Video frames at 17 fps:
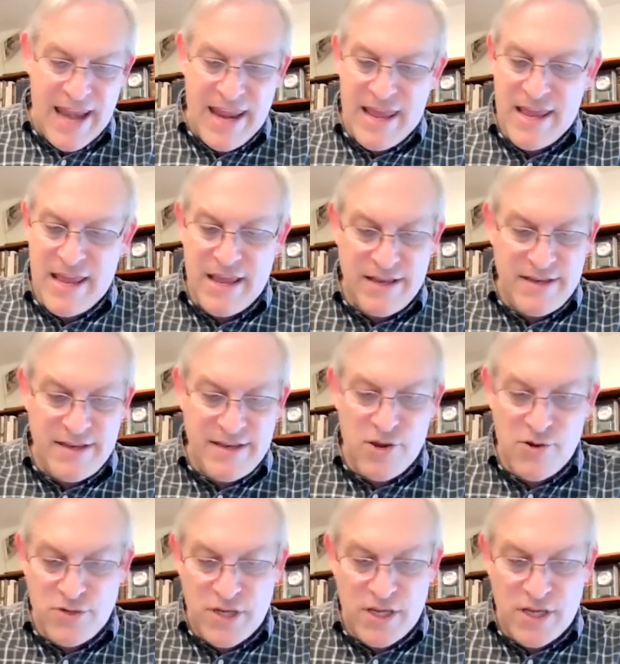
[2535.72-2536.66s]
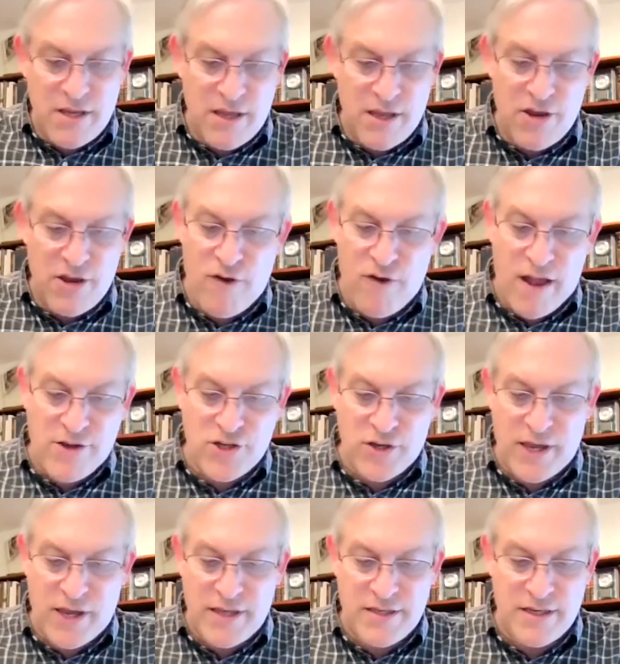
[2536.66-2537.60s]
and then he continues, he, he
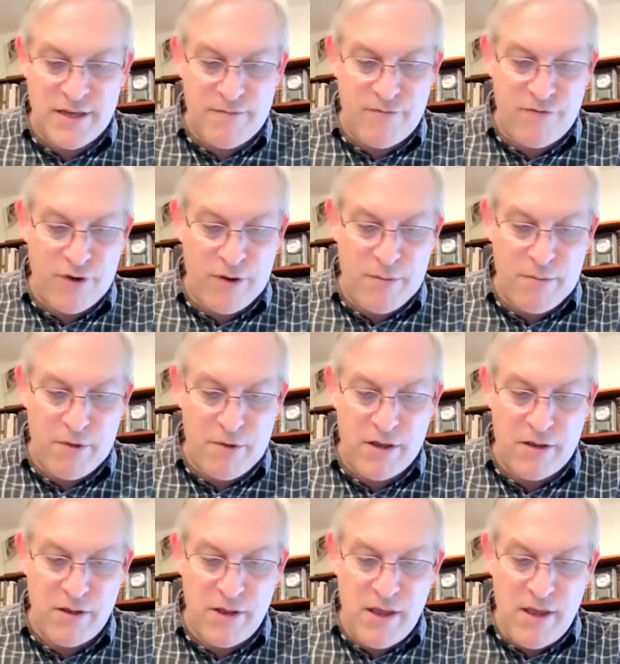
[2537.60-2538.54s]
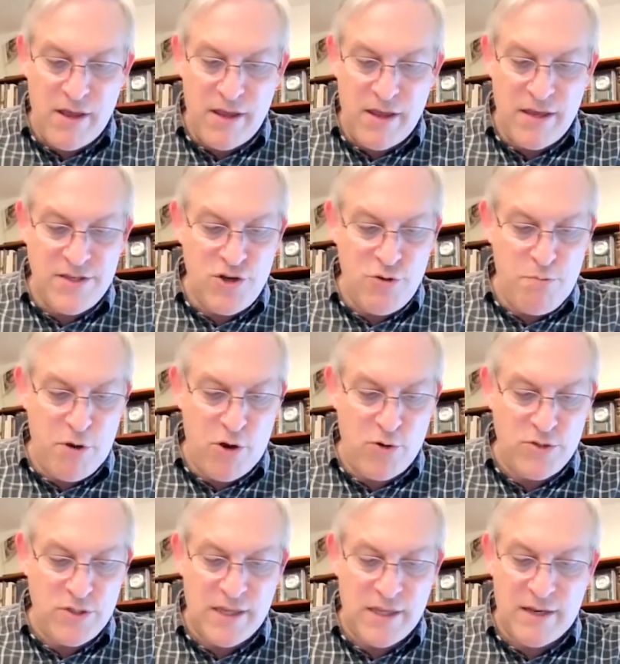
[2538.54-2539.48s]
congratulates him from uh, his new
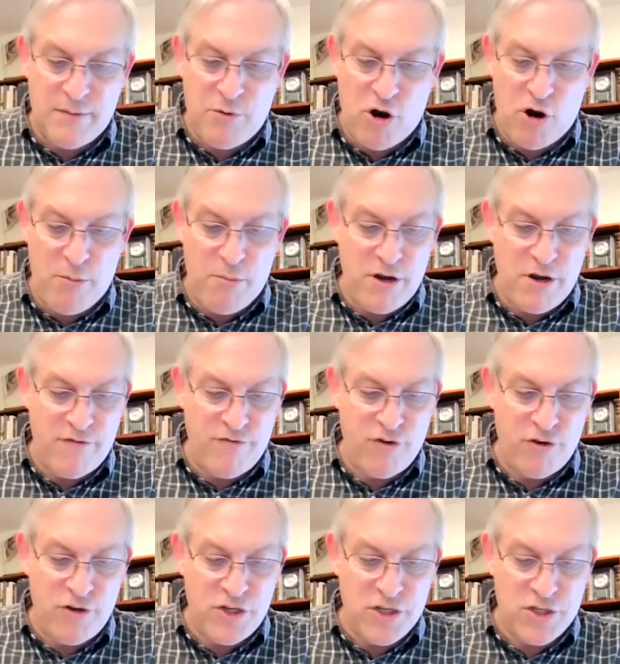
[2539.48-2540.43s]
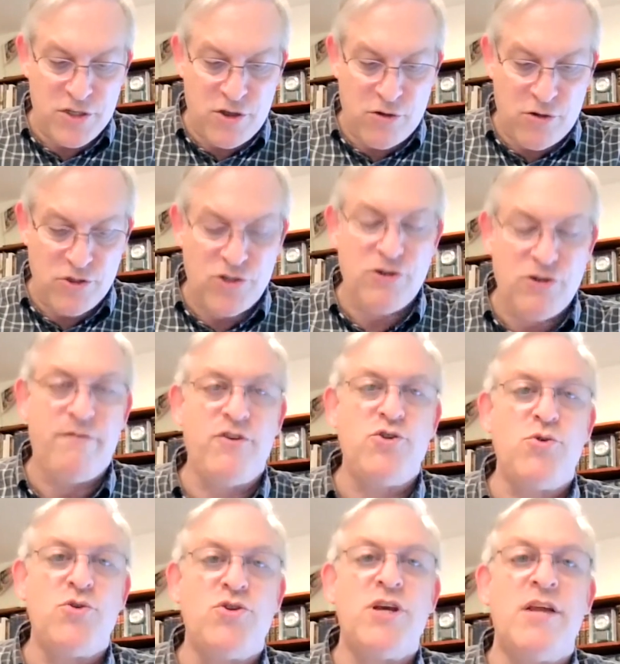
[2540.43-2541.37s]
post at the Department of Religious Culture
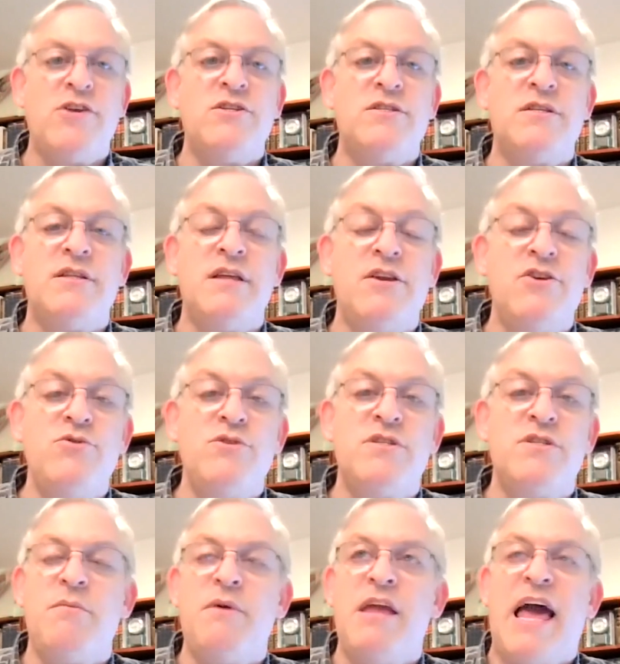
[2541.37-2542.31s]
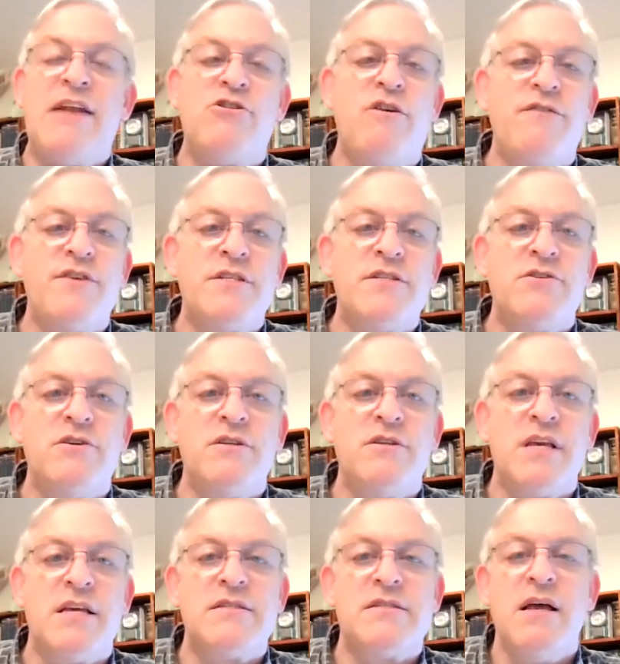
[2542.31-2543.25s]
of the Jewish Agency. There used to be, I don't know if it
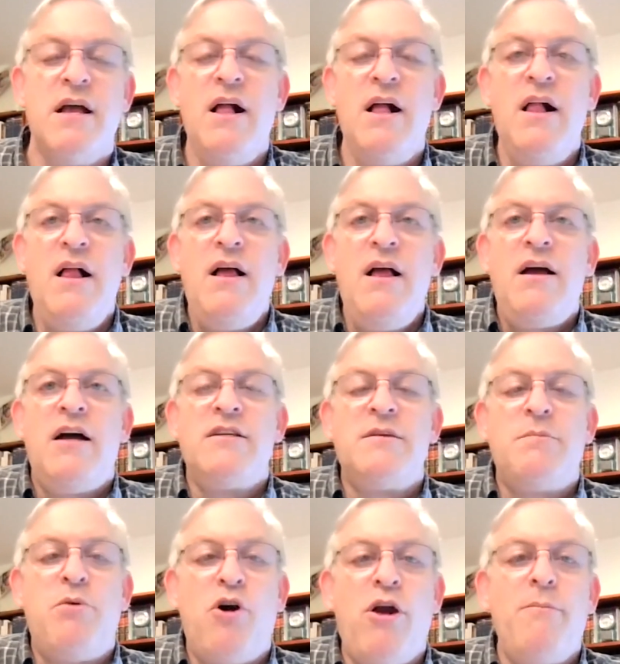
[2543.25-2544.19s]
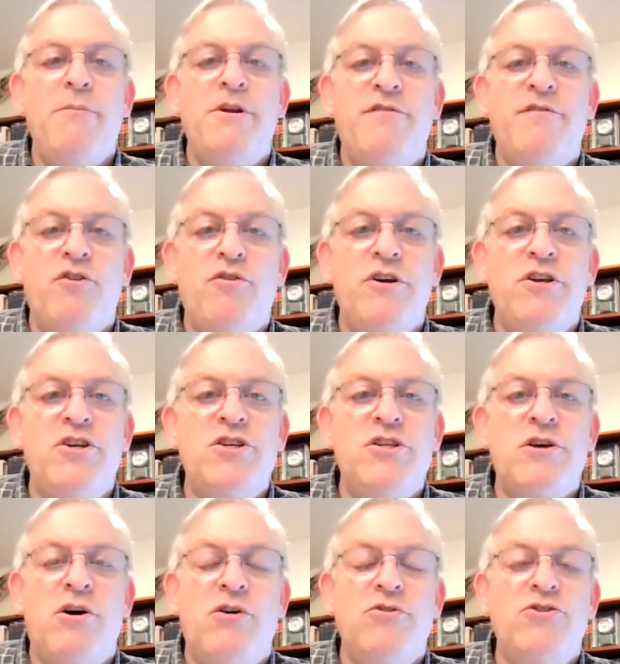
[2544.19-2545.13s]
still exists, a Department of
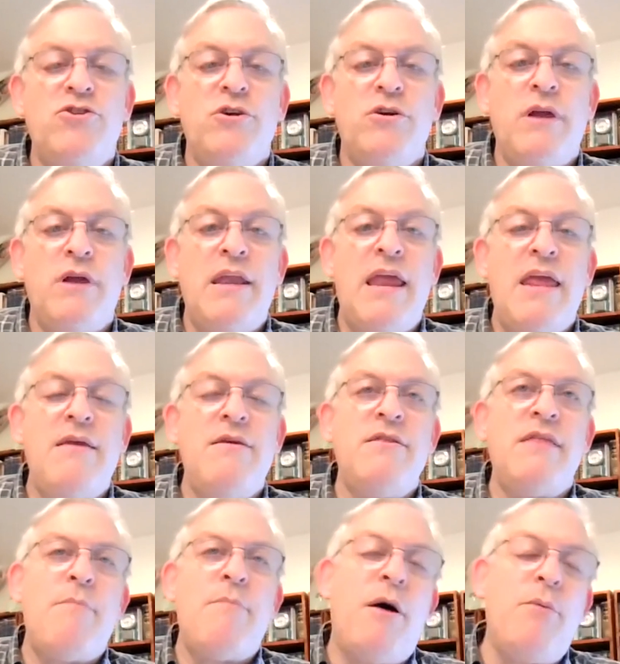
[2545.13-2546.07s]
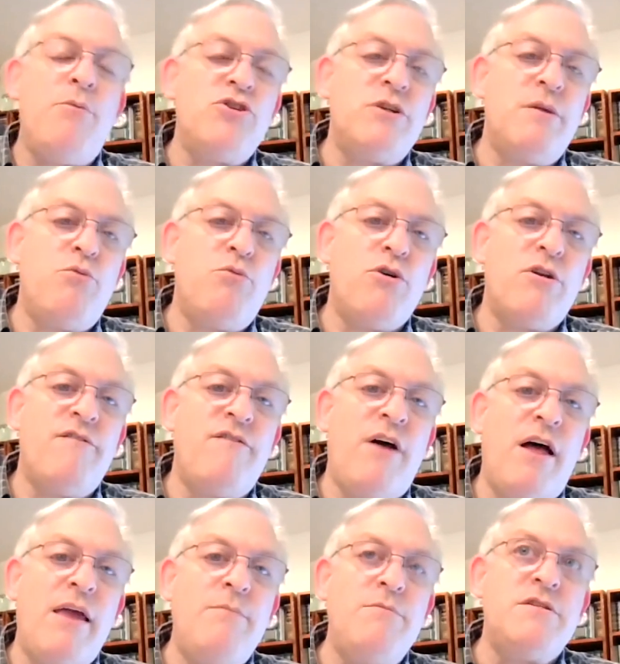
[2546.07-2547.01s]
Religious Culture. And they, they published
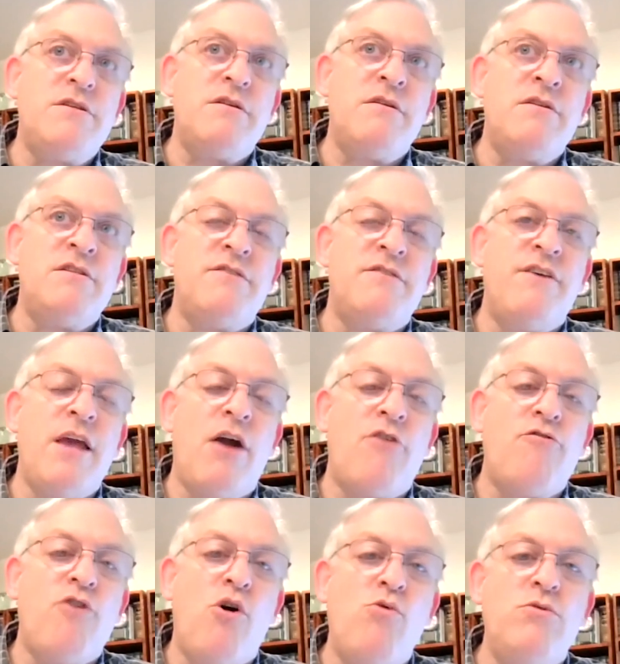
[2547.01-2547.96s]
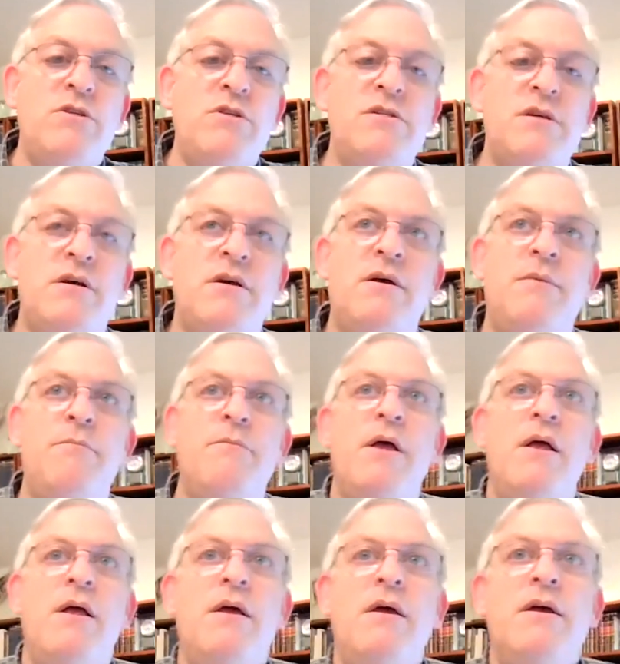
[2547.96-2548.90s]
important volumes. Uh, Tzvi Yaron's
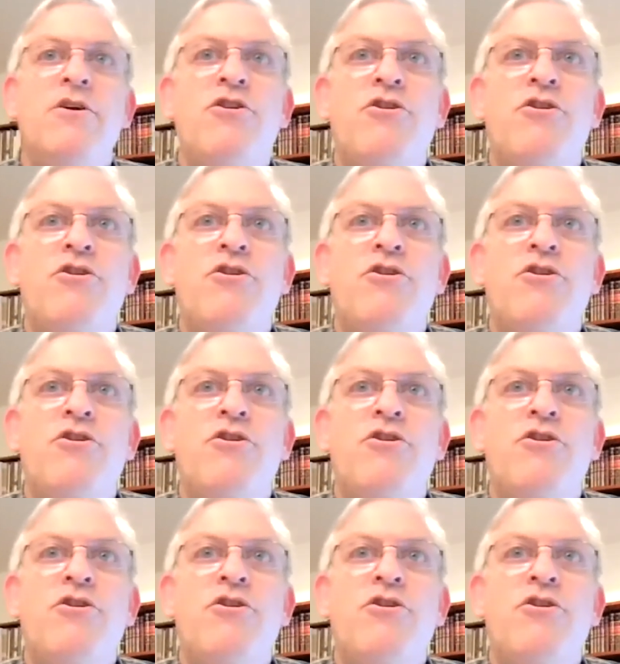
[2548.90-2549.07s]
um,